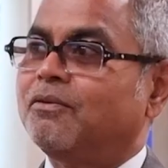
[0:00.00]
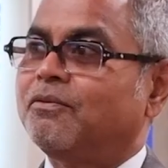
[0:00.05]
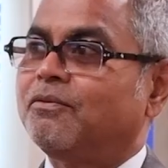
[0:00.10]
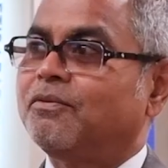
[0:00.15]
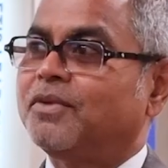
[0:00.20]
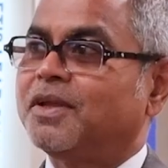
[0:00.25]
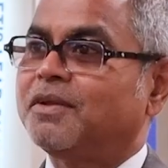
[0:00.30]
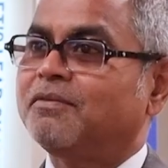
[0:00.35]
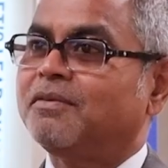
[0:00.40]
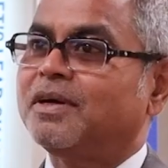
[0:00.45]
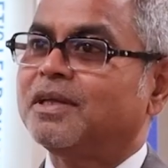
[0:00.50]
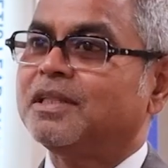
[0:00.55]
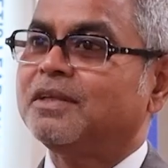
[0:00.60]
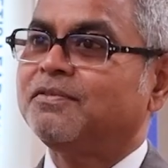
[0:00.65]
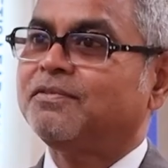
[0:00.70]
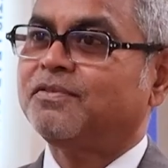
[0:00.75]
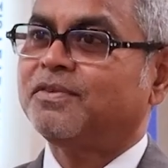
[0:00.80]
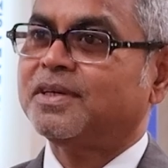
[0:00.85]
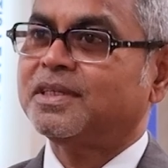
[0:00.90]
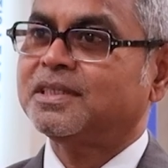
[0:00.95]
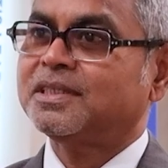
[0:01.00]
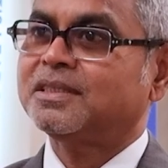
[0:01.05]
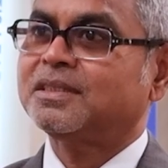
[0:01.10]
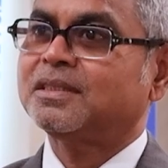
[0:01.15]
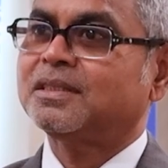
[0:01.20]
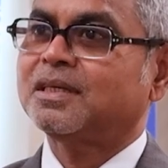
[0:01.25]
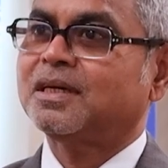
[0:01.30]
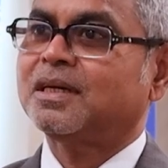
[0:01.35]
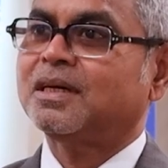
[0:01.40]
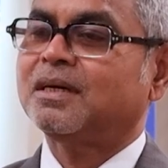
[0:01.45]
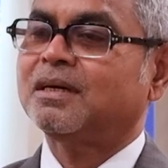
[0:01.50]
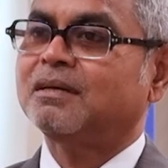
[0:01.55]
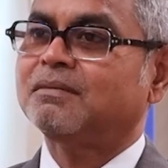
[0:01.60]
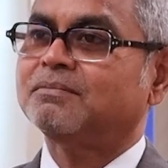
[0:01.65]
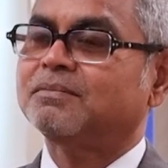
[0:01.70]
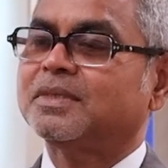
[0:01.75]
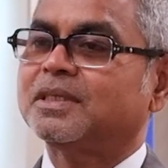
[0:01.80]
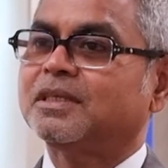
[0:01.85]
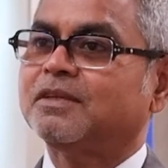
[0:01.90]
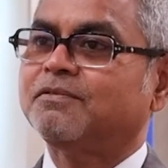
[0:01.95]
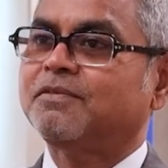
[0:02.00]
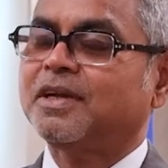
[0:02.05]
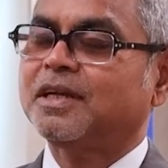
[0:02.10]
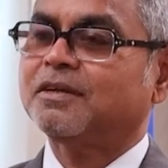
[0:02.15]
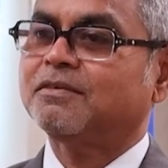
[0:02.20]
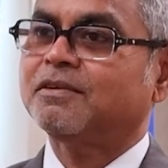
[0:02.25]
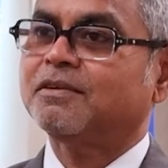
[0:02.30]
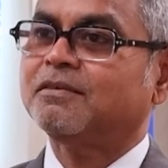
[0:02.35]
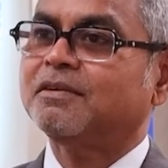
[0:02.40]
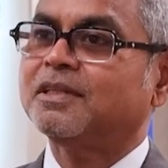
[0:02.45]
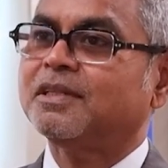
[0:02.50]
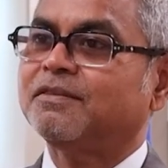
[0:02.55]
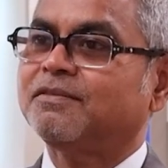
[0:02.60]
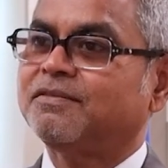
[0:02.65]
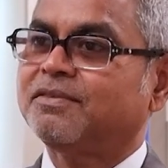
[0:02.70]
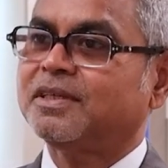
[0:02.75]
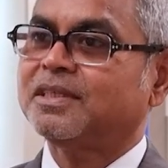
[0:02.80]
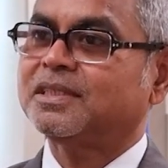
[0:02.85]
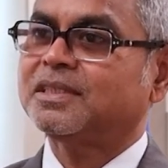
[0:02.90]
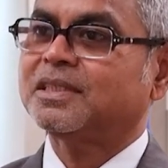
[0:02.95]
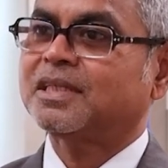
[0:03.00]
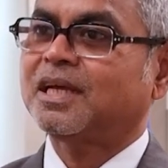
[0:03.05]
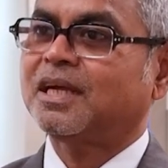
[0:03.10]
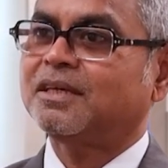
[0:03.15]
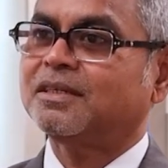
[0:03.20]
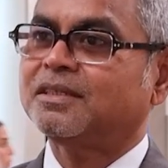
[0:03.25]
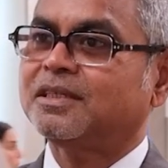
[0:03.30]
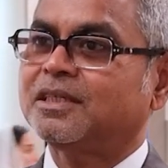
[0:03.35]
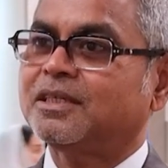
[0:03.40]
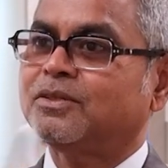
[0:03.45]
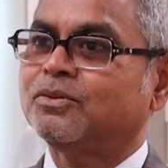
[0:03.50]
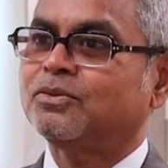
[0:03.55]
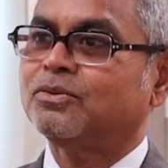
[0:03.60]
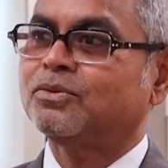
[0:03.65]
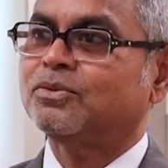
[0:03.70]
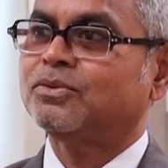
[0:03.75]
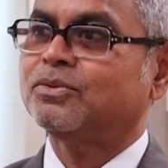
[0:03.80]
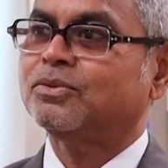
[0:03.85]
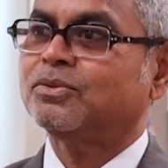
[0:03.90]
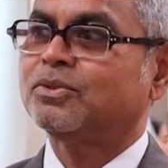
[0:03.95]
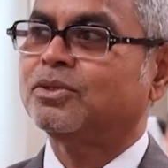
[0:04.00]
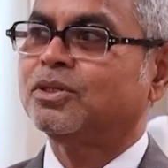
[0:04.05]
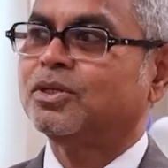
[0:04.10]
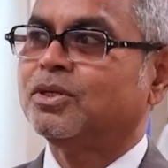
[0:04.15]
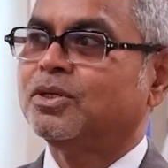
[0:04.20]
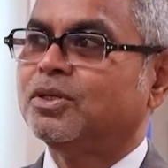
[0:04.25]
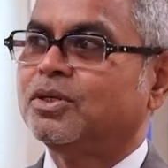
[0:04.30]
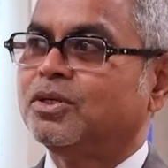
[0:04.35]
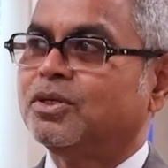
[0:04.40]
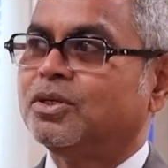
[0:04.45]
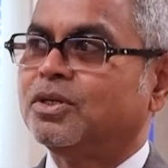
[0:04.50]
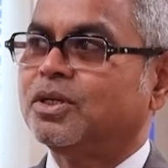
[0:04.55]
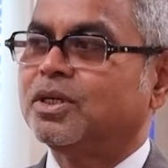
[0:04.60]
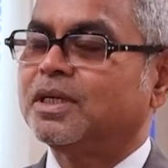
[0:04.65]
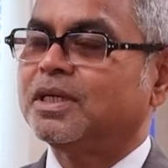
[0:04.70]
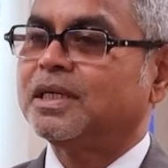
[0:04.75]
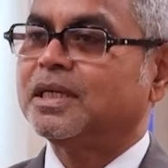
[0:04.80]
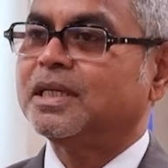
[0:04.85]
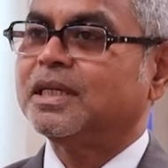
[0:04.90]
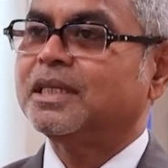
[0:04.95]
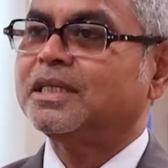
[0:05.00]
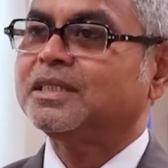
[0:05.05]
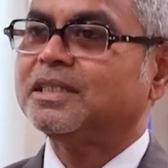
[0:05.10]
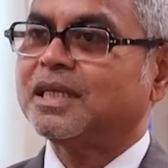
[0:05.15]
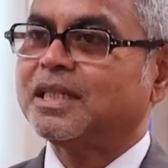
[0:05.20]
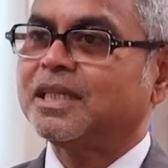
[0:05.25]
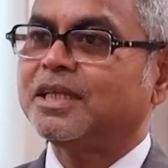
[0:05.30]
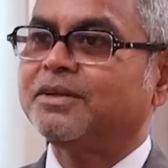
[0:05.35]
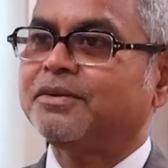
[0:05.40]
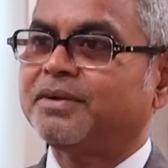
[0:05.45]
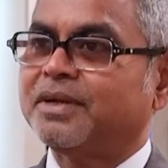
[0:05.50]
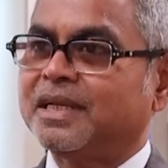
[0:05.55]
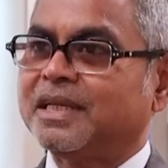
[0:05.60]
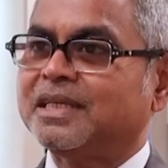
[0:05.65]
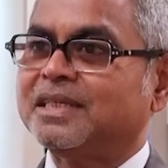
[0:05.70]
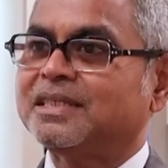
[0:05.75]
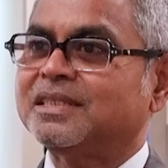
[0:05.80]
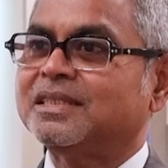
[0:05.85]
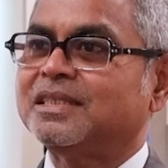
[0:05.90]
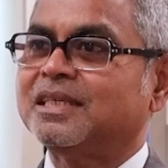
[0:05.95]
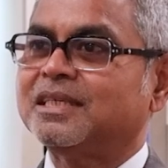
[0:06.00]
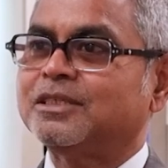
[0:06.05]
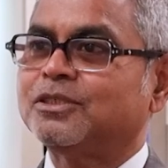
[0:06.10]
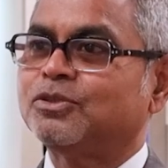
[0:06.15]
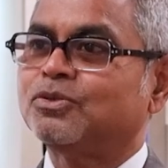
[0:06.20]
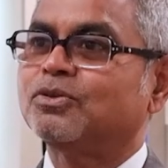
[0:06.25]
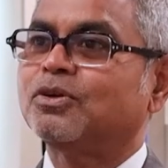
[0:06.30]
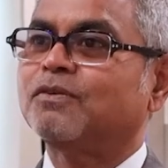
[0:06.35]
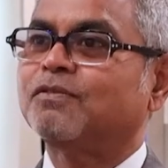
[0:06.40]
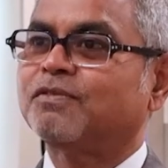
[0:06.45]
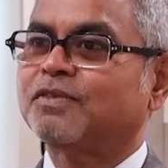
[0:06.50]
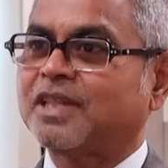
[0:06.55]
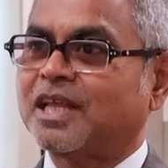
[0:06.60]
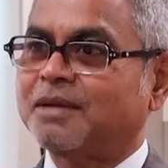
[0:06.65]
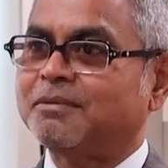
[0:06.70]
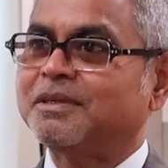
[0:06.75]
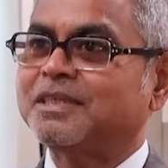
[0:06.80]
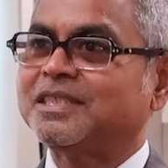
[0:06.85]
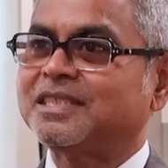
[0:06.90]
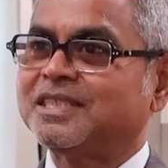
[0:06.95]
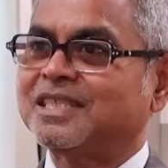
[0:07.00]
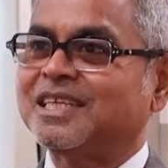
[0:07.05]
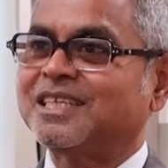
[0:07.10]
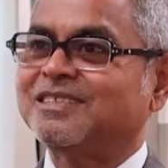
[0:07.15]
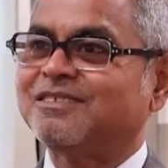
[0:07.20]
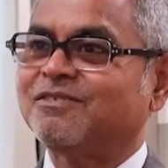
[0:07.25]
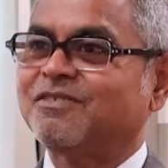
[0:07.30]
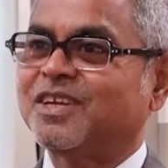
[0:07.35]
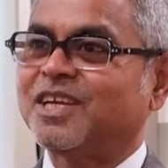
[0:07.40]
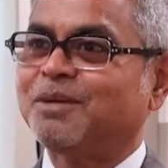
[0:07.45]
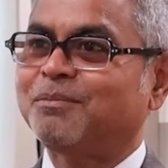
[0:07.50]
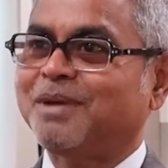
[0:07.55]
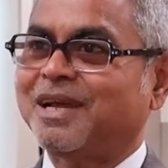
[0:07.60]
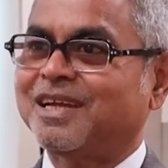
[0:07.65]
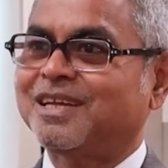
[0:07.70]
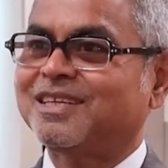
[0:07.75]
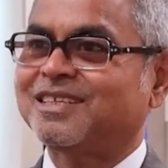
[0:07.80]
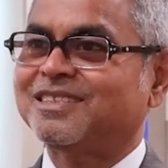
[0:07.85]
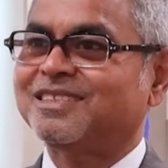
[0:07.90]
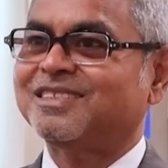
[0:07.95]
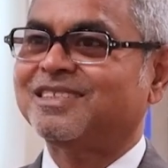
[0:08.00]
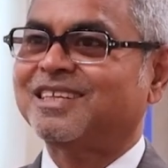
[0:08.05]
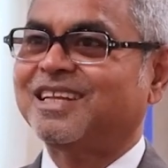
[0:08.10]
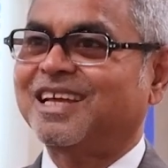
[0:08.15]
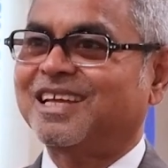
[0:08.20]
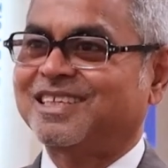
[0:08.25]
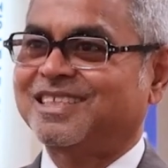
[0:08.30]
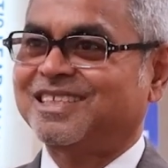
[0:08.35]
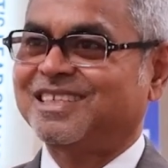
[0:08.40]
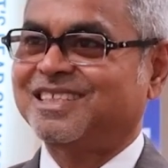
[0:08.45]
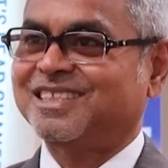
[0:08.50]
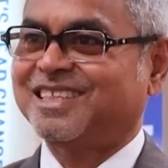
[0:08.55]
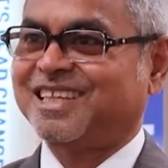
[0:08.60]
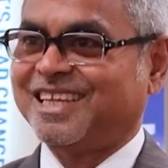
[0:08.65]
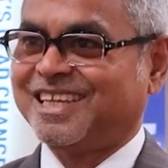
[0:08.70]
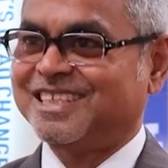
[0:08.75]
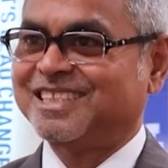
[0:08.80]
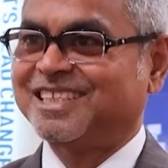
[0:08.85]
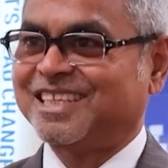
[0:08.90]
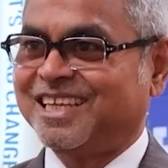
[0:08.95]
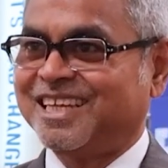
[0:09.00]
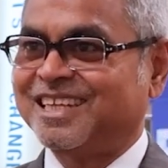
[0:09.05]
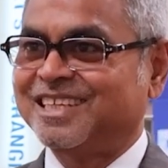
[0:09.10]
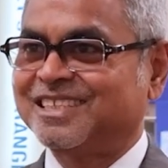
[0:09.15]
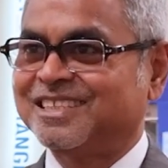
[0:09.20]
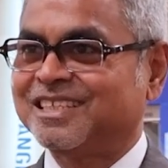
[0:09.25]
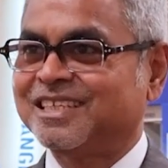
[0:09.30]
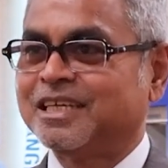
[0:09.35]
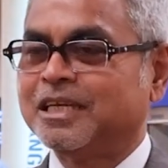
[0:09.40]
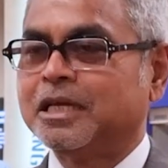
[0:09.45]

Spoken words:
We were the first, in fact, we were the first country who initially raised the issue of climate change way back in 1988.